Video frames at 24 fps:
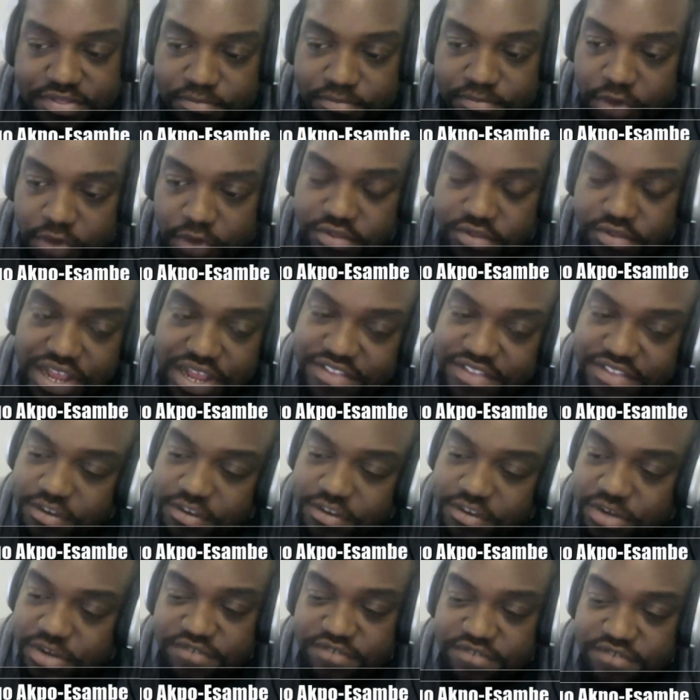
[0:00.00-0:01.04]
Not so much
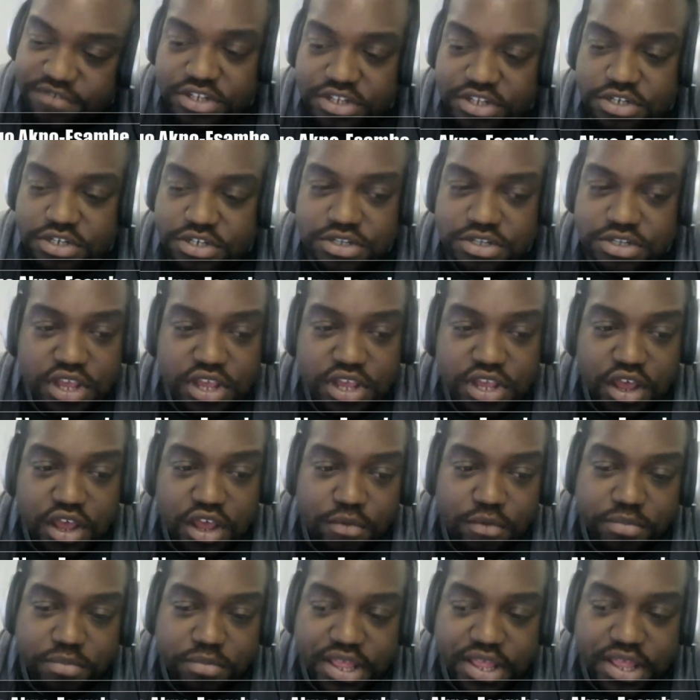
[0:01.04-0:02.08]
Avengers but
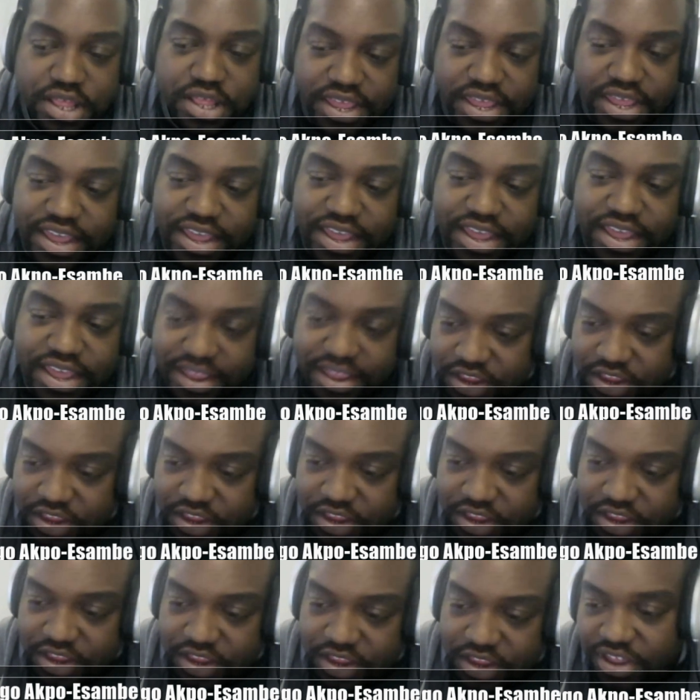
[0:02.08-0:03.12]
like I, you know, I got a
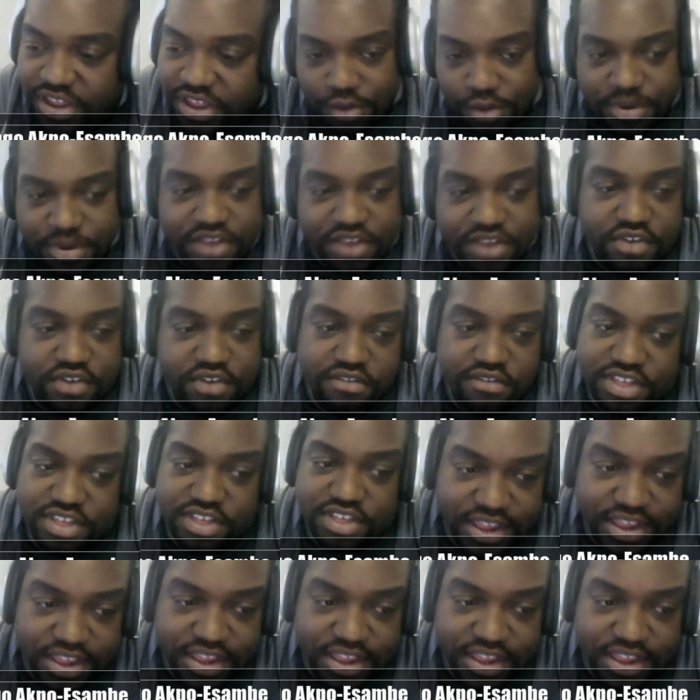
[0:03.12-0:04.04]
little bit of everything.